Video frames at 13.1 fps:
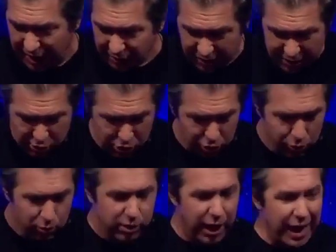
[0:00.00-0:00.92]
and then
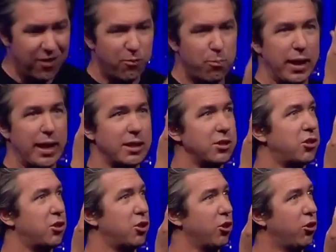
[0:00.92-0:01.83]
new life
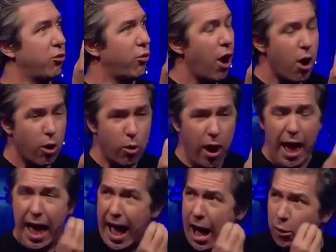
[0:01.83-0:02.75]
begins to grow
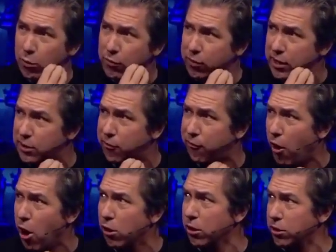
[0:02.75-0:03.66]
out of this
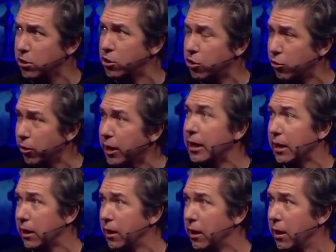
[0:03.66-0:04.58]
fallen
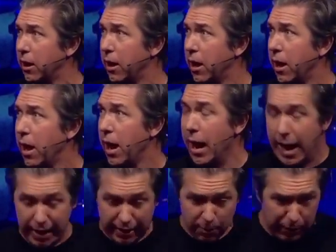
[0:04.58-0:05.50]
tree.
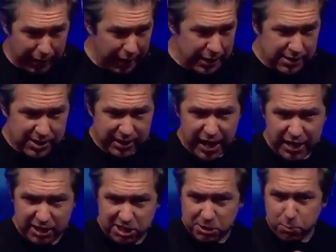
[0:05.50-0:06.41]
And it begins to
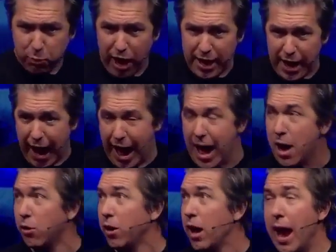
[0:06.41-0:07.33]
kind of spread
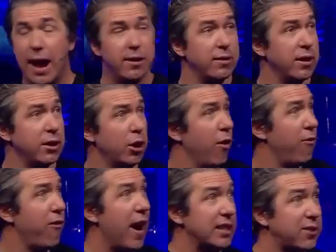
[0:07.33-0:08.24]
out. And then
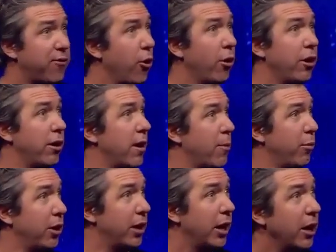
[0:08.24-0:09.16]
fast forward a
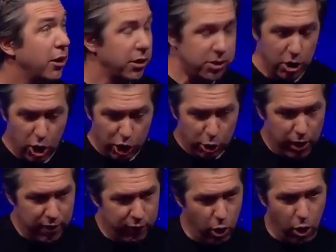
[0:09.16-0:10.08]
number of years, you
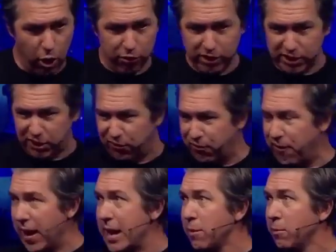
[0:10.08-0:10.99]
have this
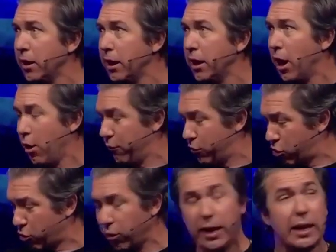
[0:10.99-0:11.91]
family of
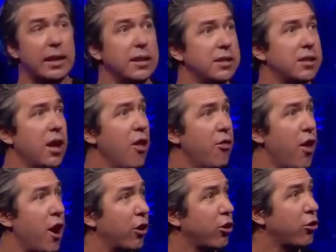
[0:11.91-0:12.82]
trees
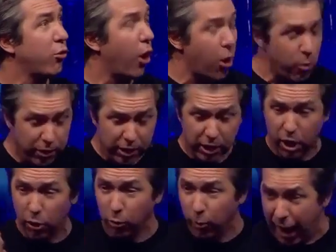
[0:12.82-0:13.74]
that are growing
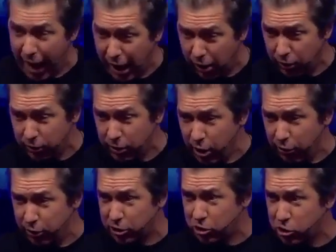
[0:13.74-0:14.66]
around
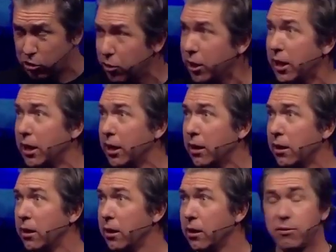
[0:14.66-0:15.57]
this tree
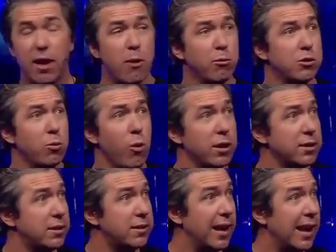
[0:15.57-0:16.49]
that was
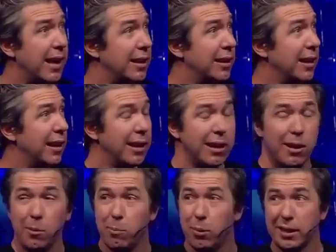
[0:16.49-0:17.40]
once dead,
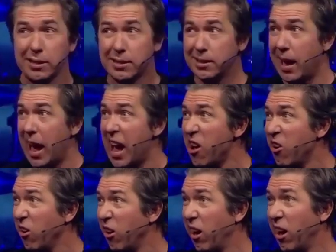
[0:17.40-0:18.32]
but is
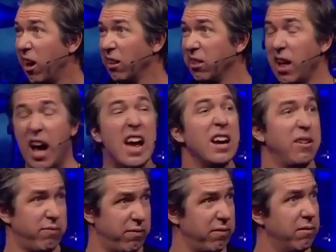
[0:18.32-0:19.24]
now alive.